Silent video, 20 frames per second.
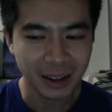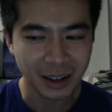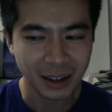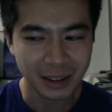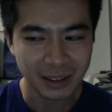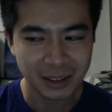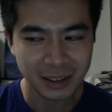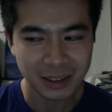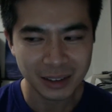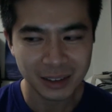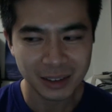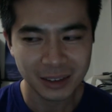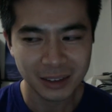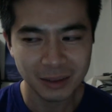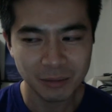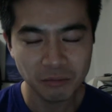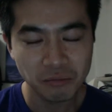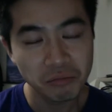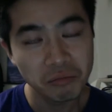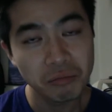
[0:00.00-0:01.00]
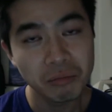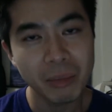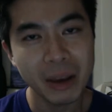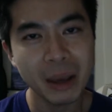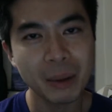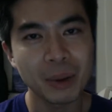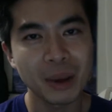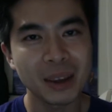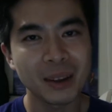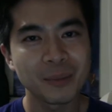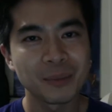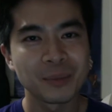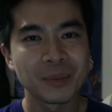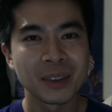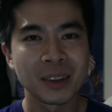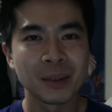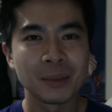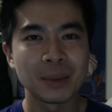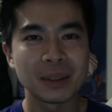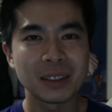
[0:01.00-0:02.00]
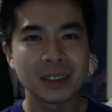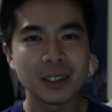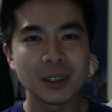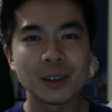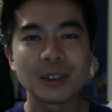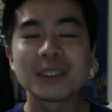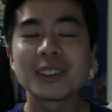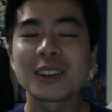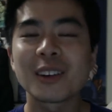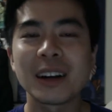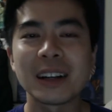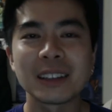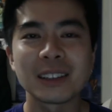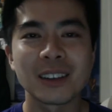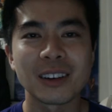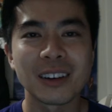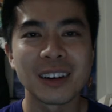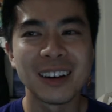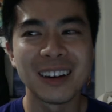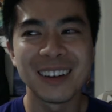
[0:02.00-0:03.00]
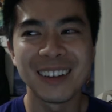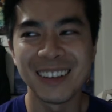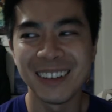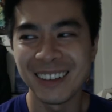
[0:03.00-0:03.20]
I guess maybe, but still, it's a great song.